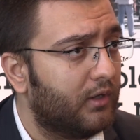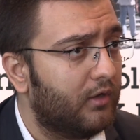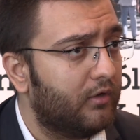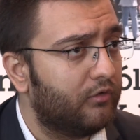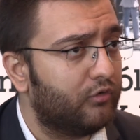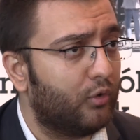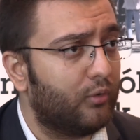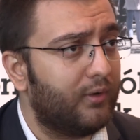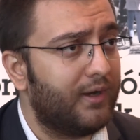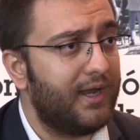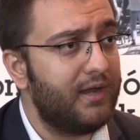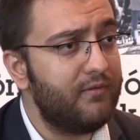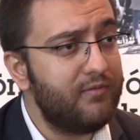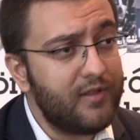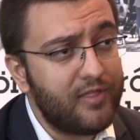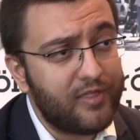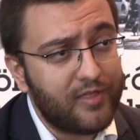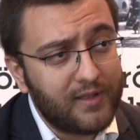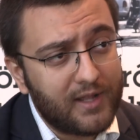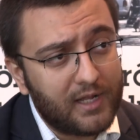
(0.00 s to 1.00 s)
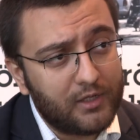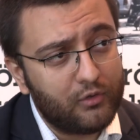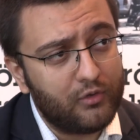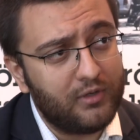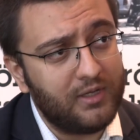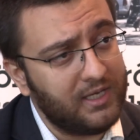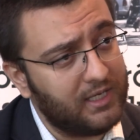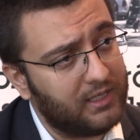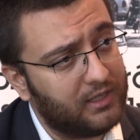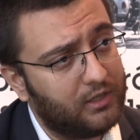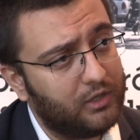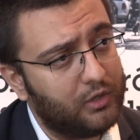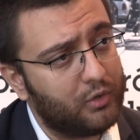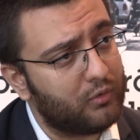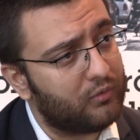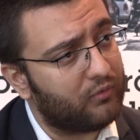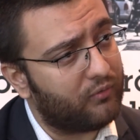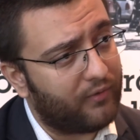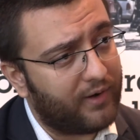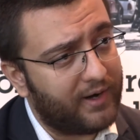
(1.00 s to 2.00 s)
So everything that you need, you
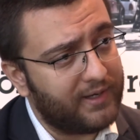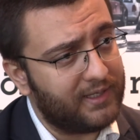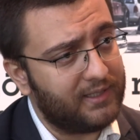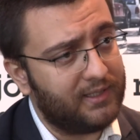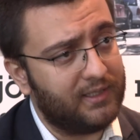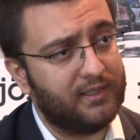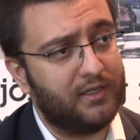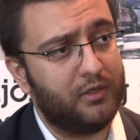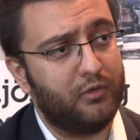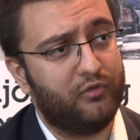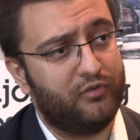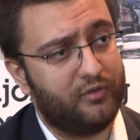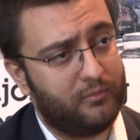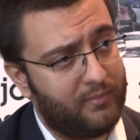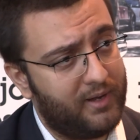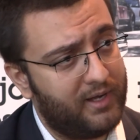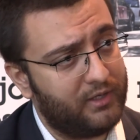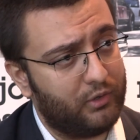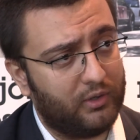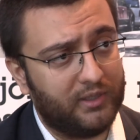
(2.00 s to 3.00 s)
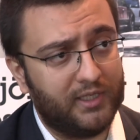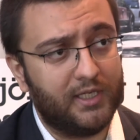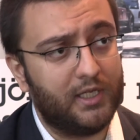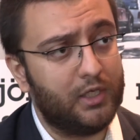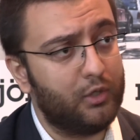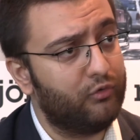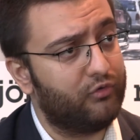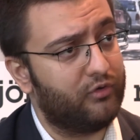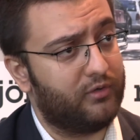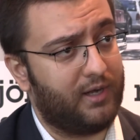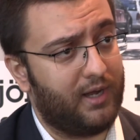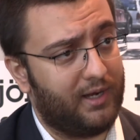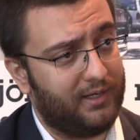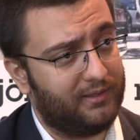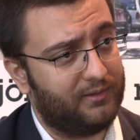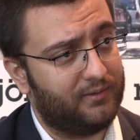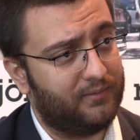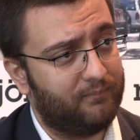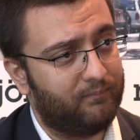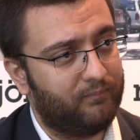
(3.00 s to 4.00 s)
will find it in the user manual, in a user
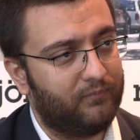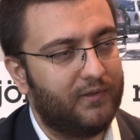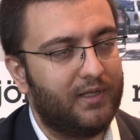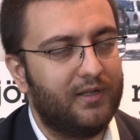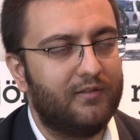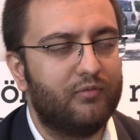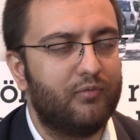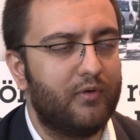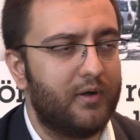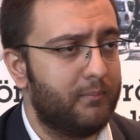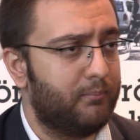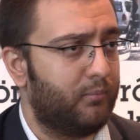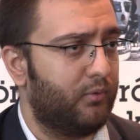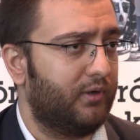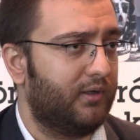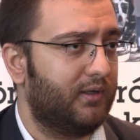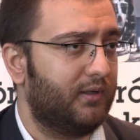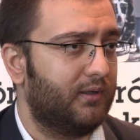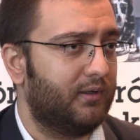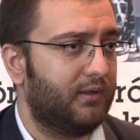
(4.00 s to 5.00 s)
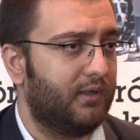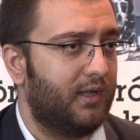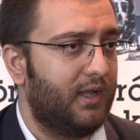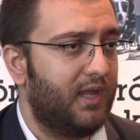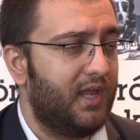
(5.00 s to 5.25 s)
guide. It's very important.